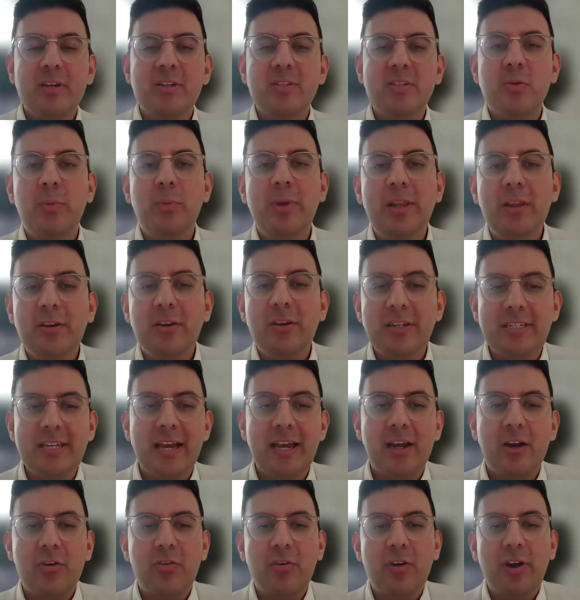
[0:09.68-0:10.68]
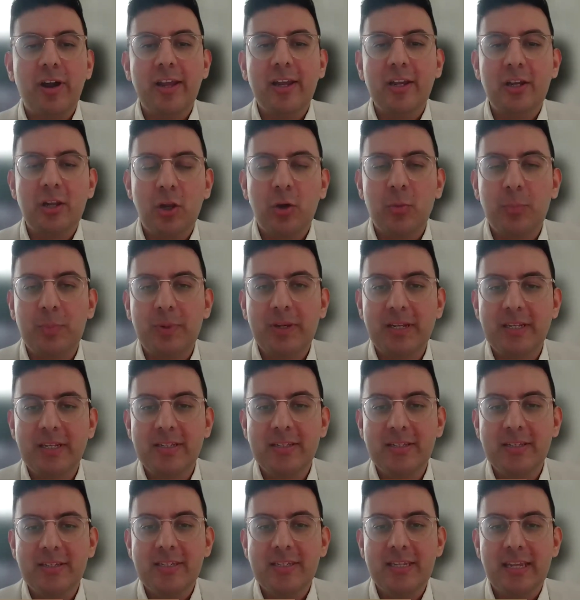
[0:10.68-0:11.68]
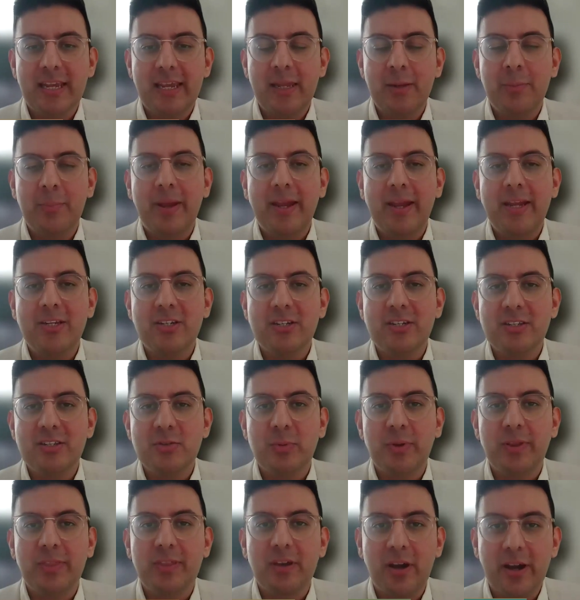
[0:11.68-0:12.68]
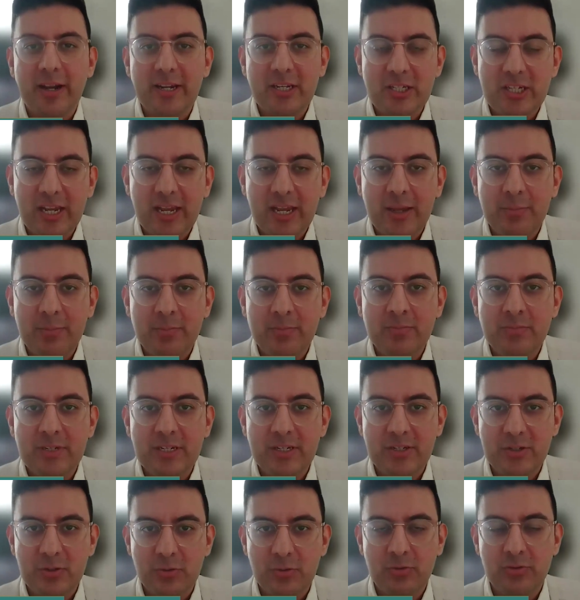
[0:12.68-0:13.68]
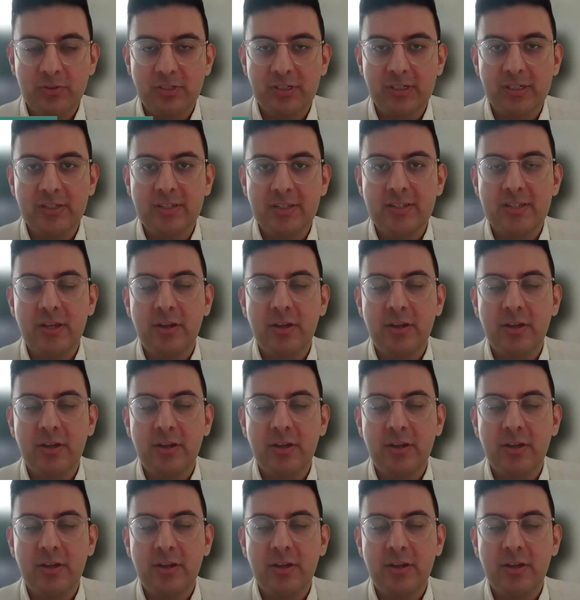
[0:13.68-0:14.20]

So we looked at cryoglobulins in patients with IgM disorders.